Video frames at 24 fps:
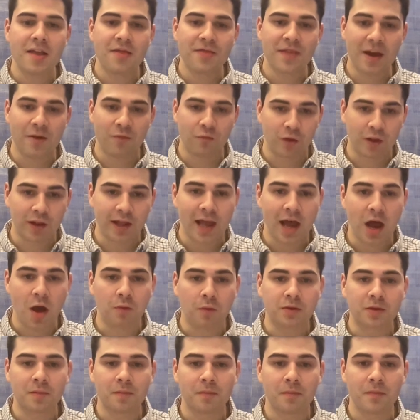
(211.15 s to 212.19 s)
That really
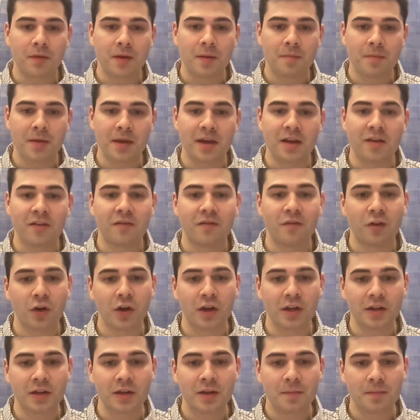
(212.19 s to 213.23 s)
helped me
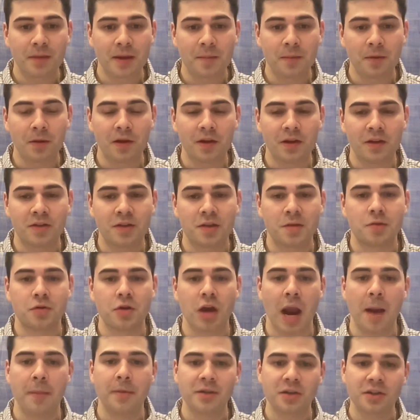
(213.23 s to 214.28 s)
converting people into
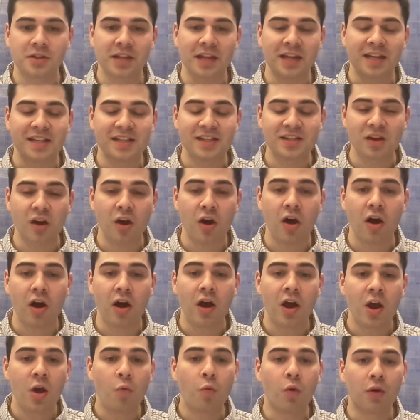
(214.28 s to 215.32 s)
subscribers because they
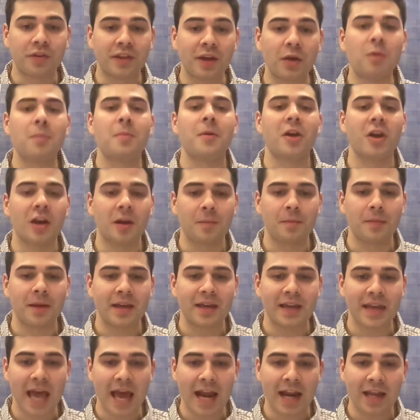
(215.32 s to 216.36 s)
saw what they were going to be
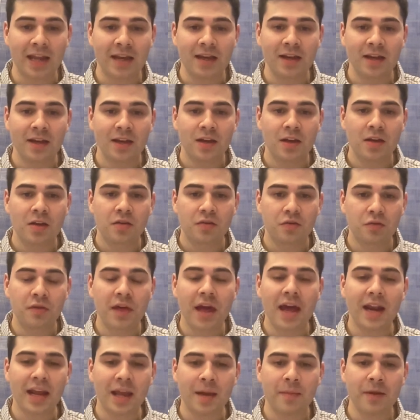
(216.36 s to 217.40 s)
getting through
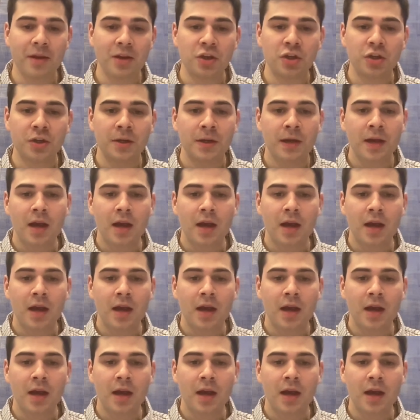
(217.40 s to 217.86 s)
that image.